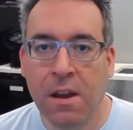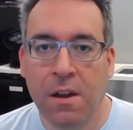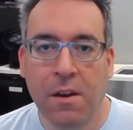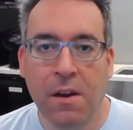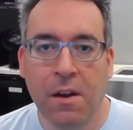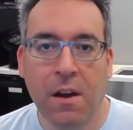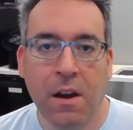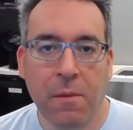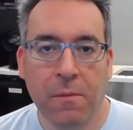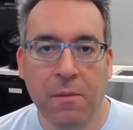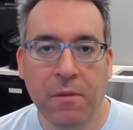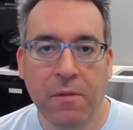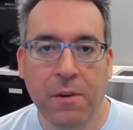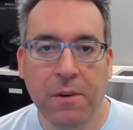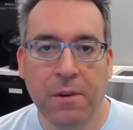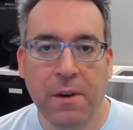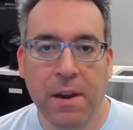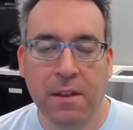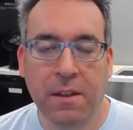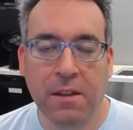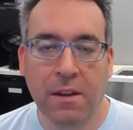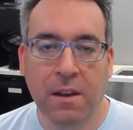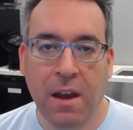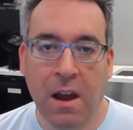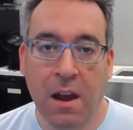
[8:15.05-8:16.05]
If you
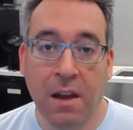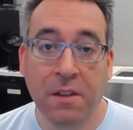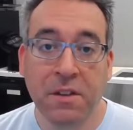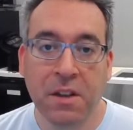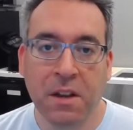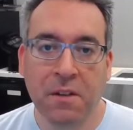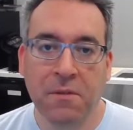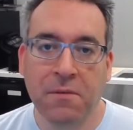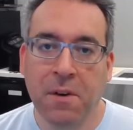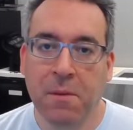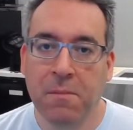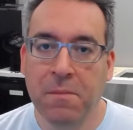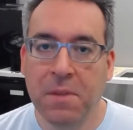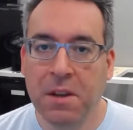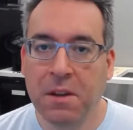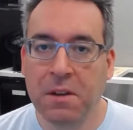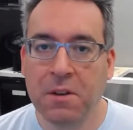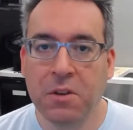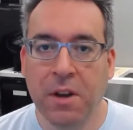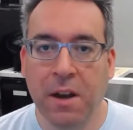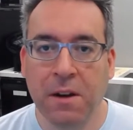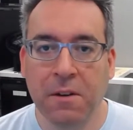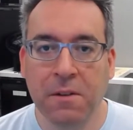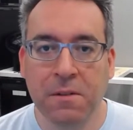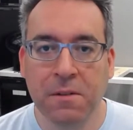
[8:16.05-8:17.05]
like the content from me in
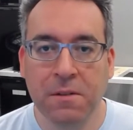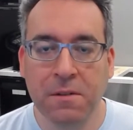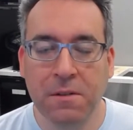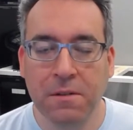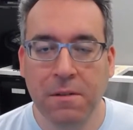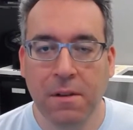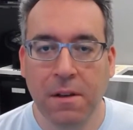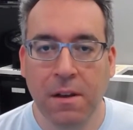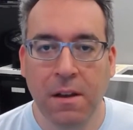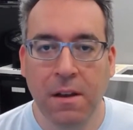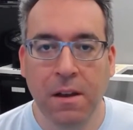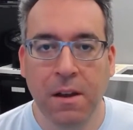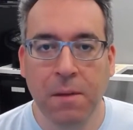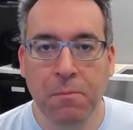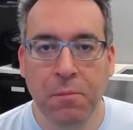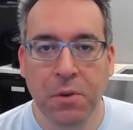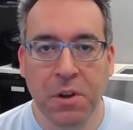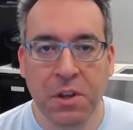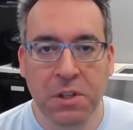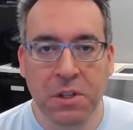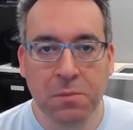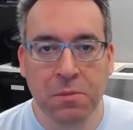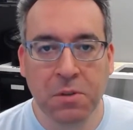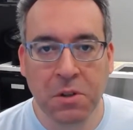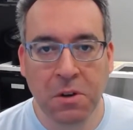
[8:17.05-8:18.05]
general,
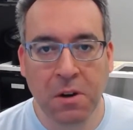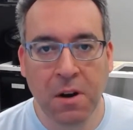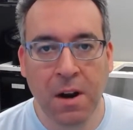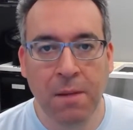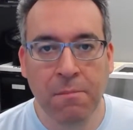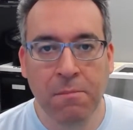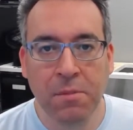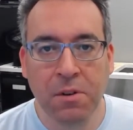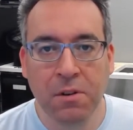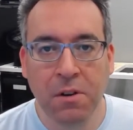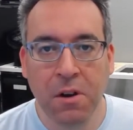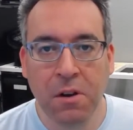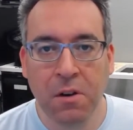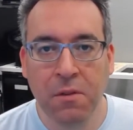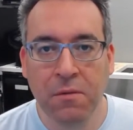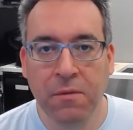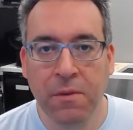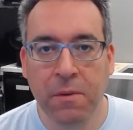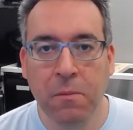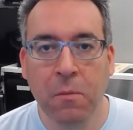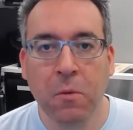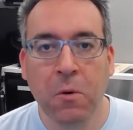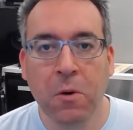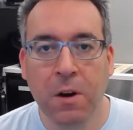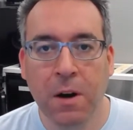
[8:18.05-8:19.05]
please subscribe below
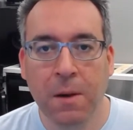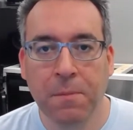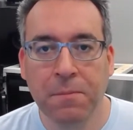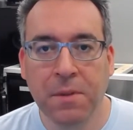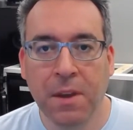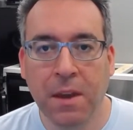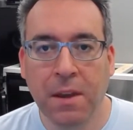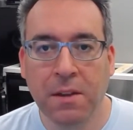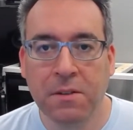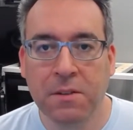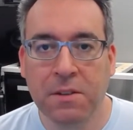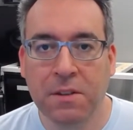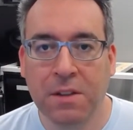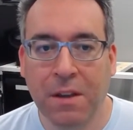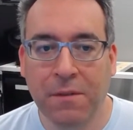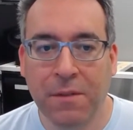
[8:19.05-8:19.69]
for more updates.